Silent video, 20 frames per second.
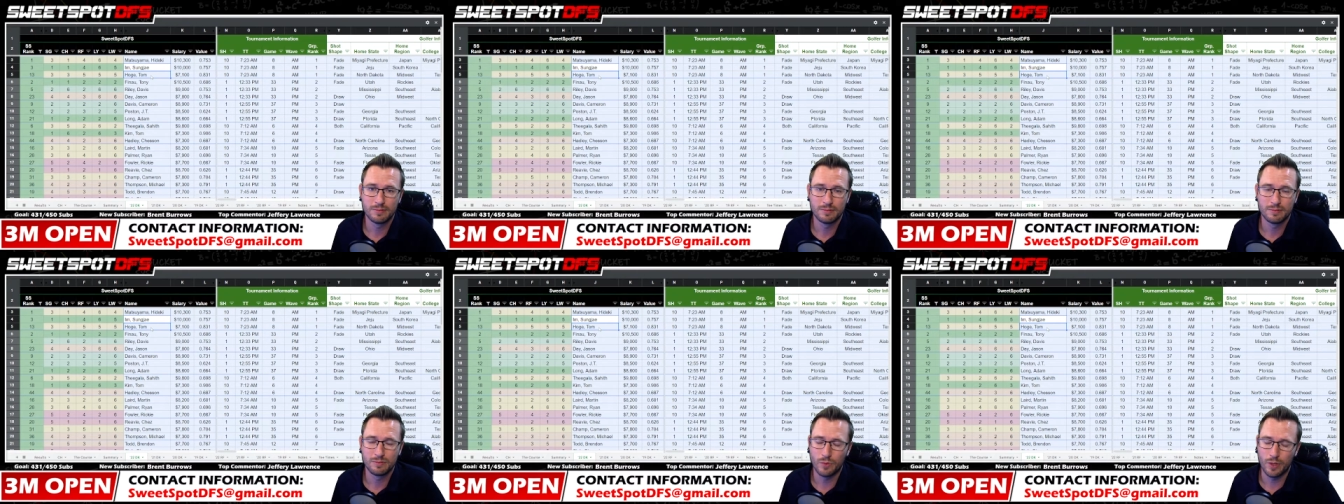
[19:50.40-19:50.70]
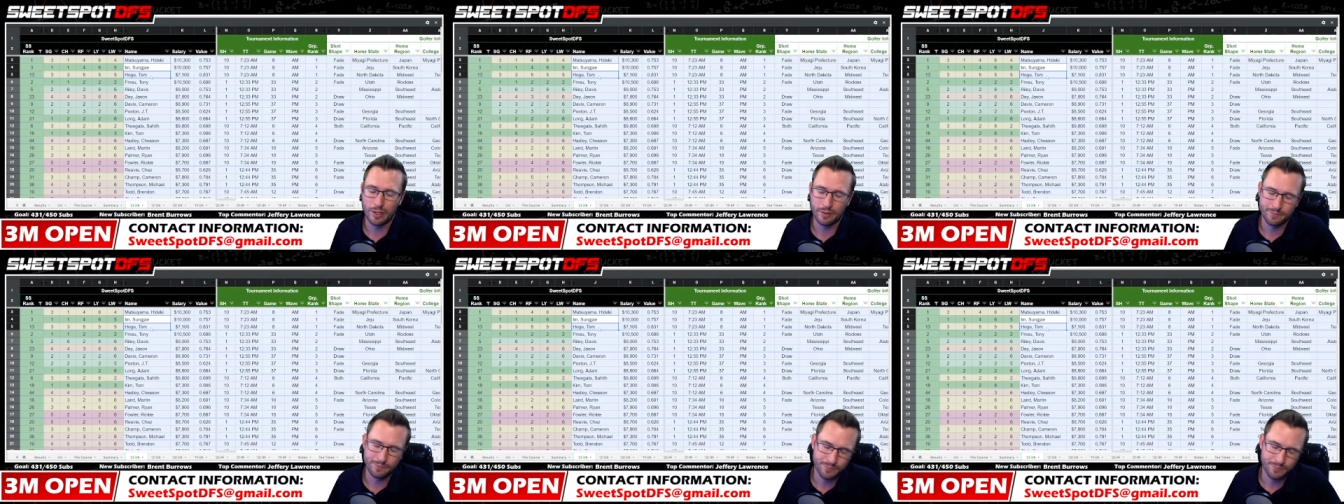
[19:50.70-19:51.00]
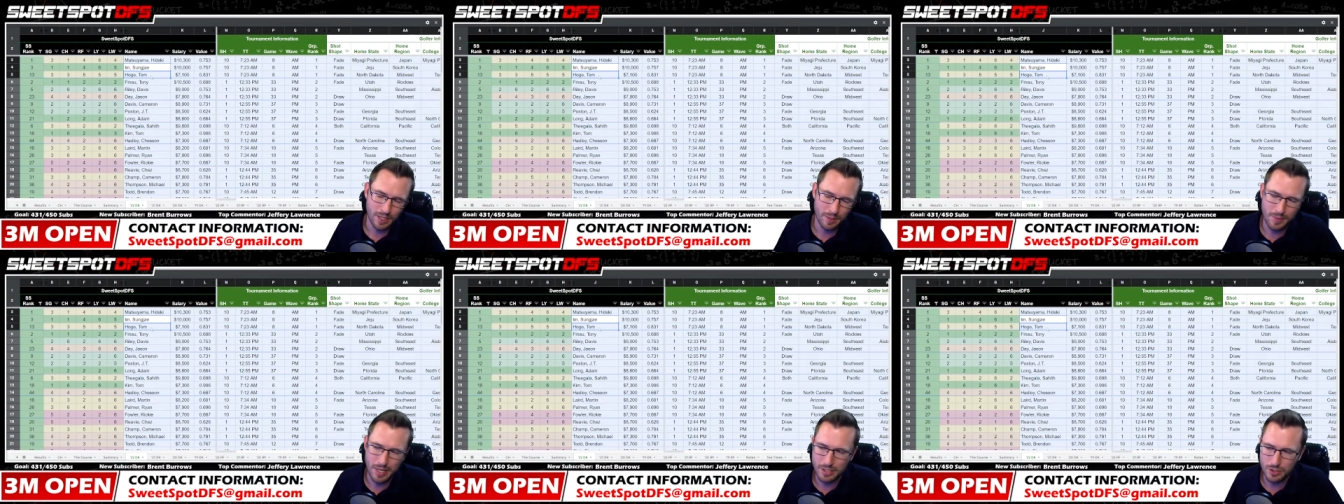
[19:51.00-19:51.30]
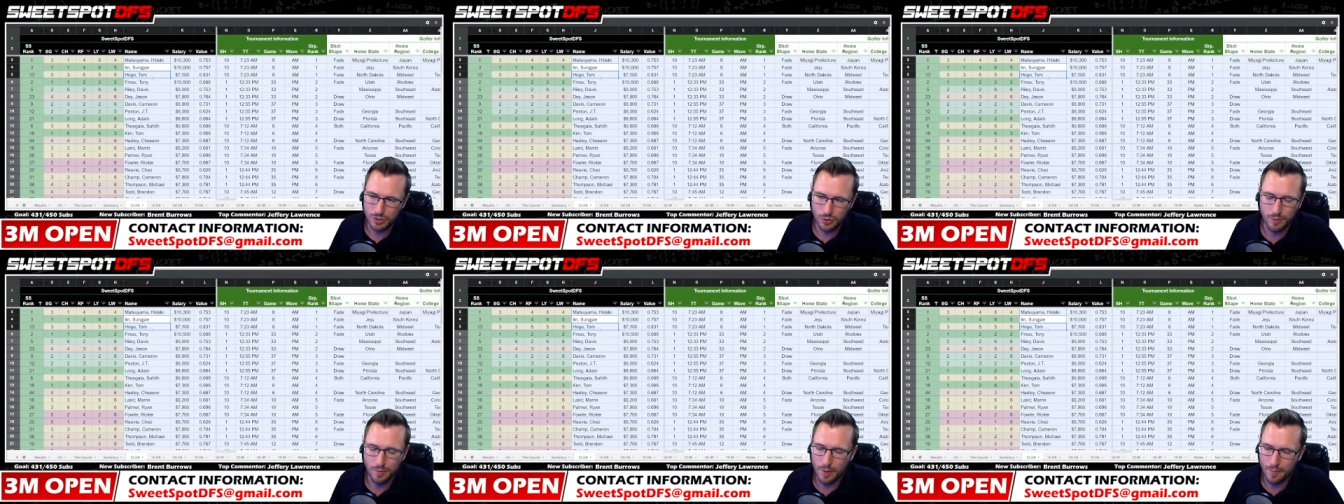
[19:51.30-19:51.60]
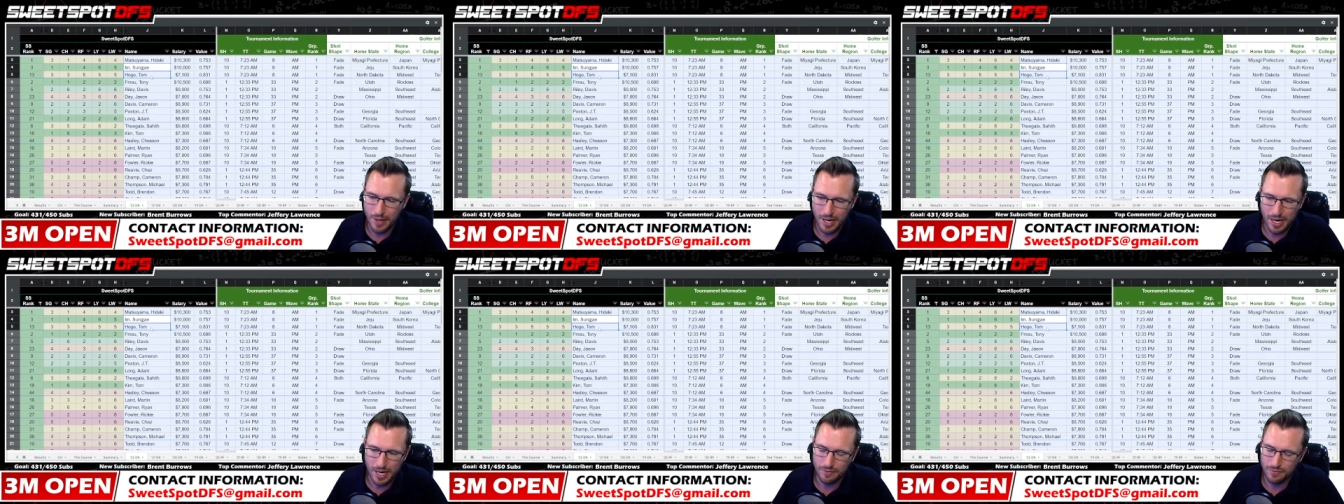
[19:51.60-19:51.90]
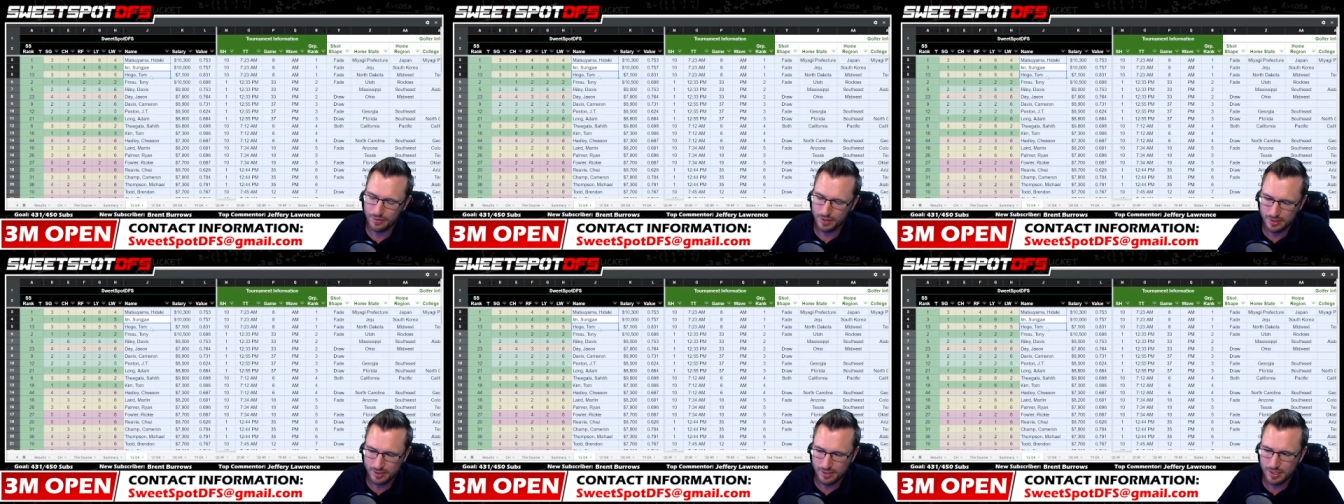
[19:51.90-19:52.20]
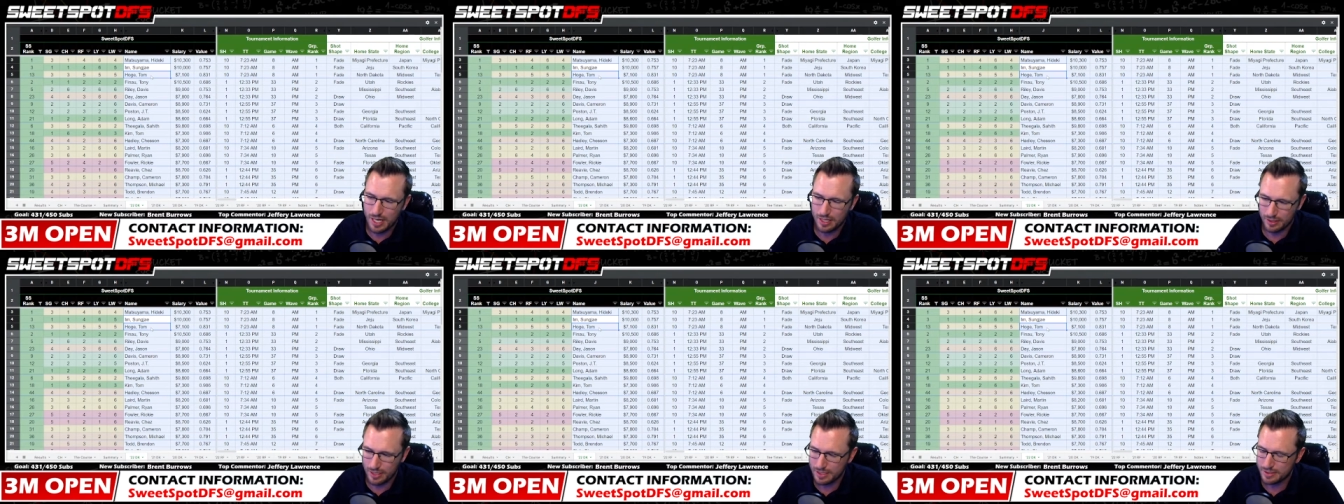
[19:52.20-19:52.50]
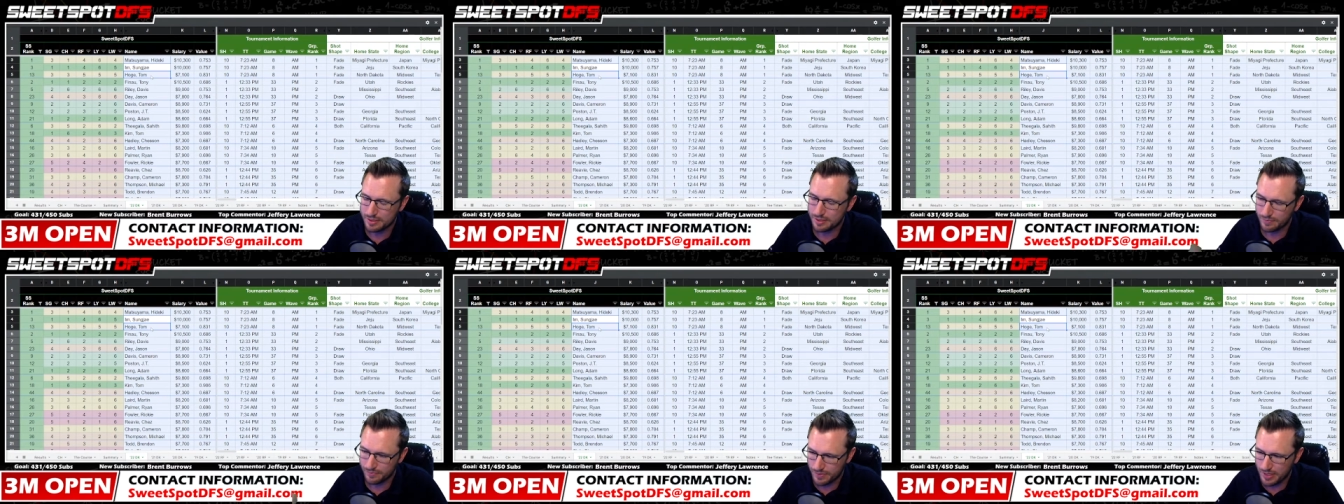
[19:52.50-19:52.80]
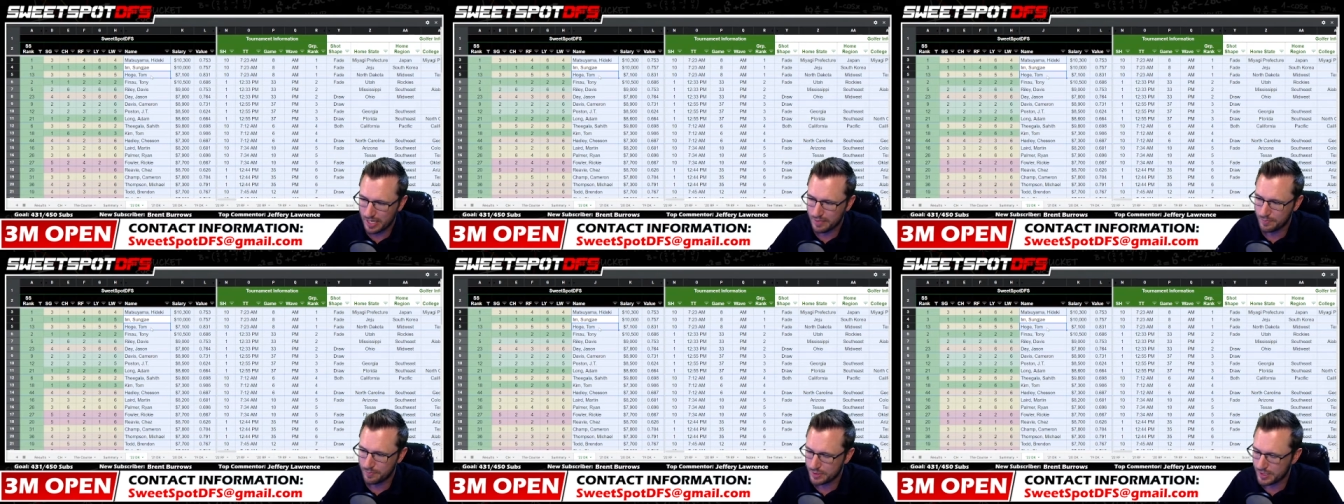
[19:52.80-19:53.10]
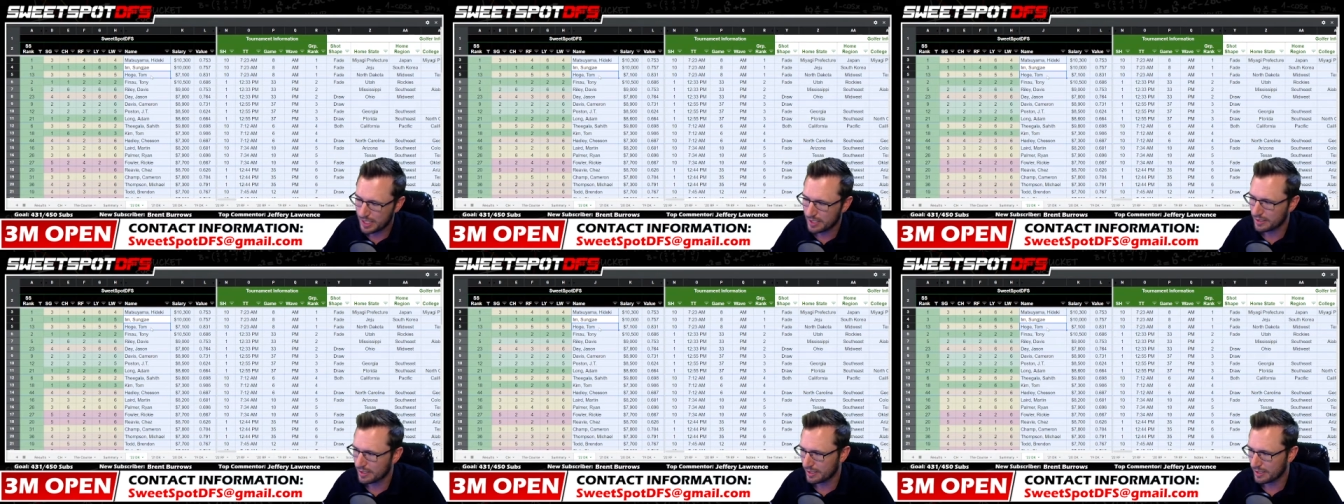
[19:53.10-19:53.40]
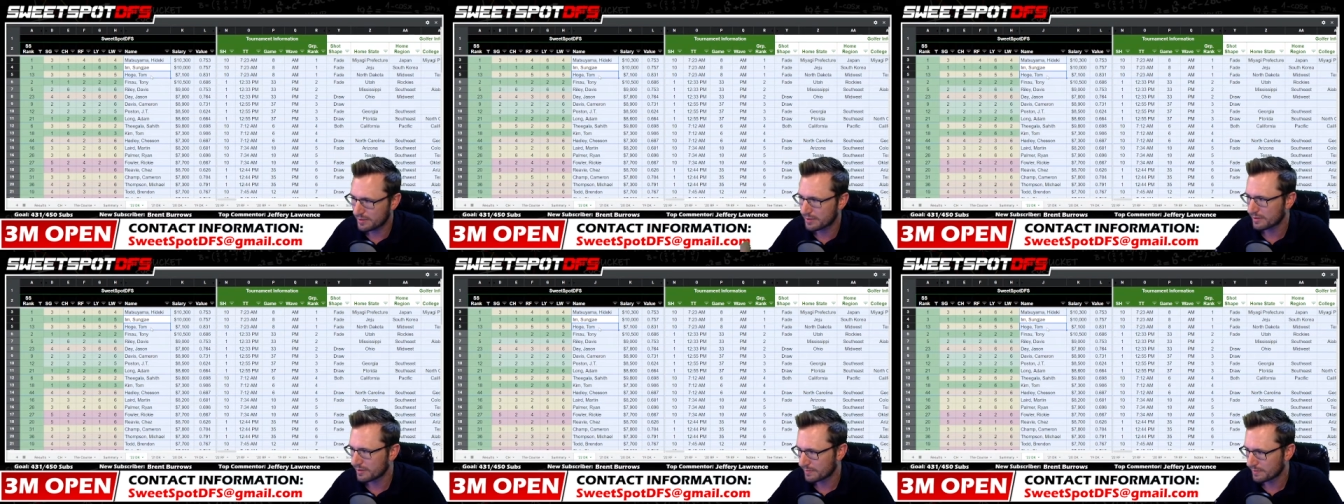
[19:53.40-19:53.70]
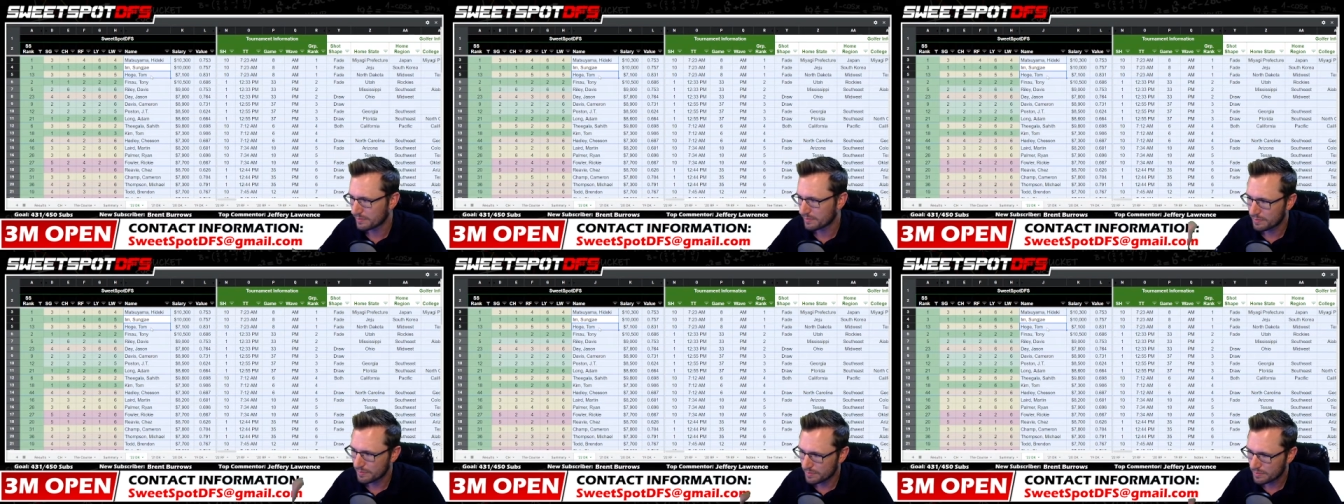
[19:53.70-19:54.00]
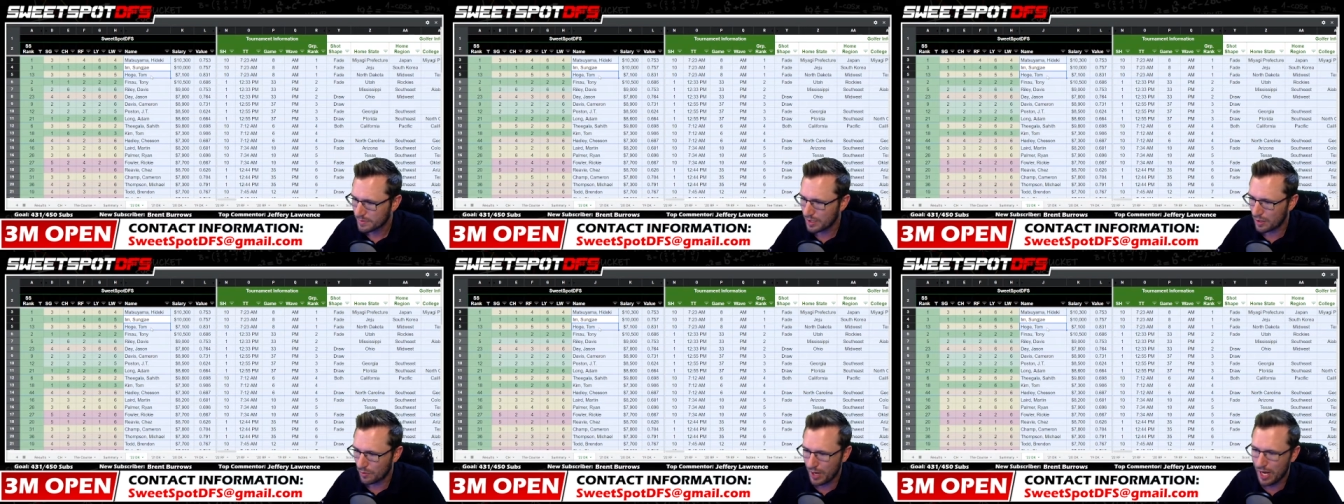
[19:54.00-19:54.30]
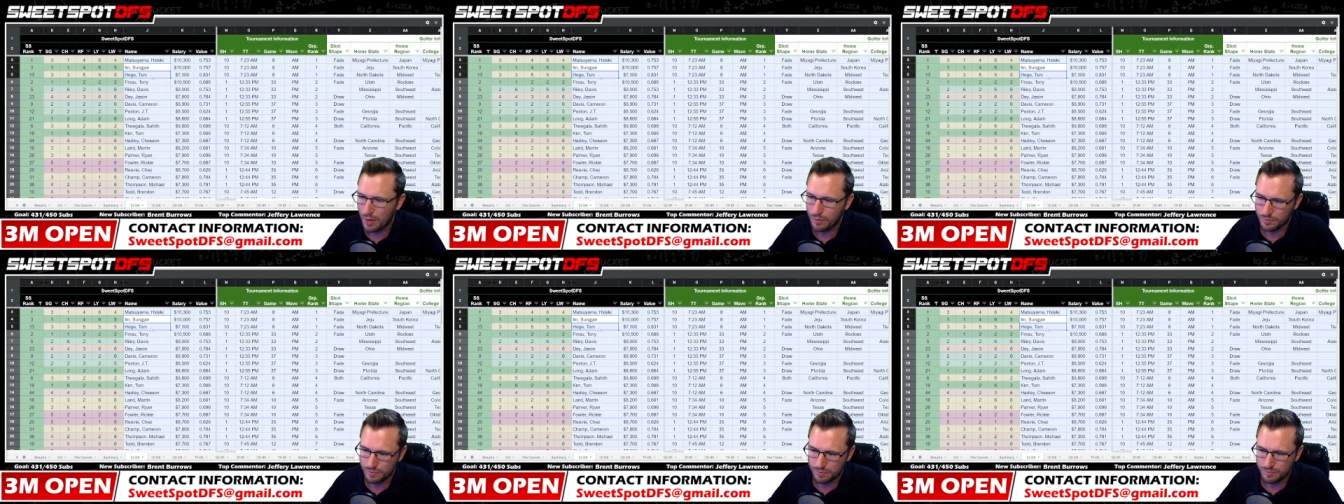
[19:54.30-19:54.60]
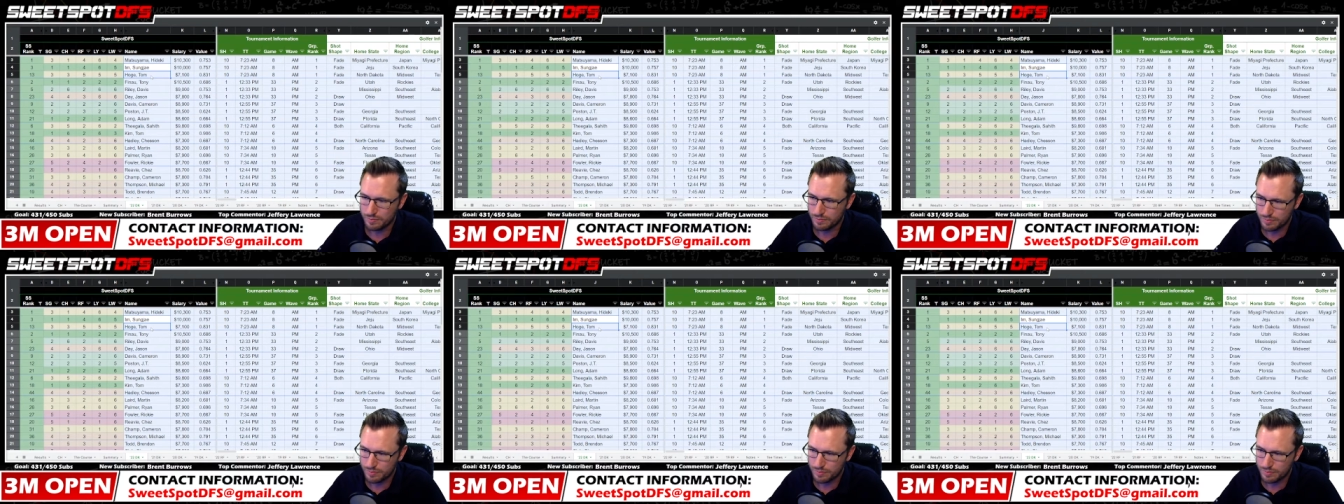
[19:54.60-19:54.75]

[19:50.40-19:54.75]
Well, I'm not doing my math. That's not less than 5%. That's around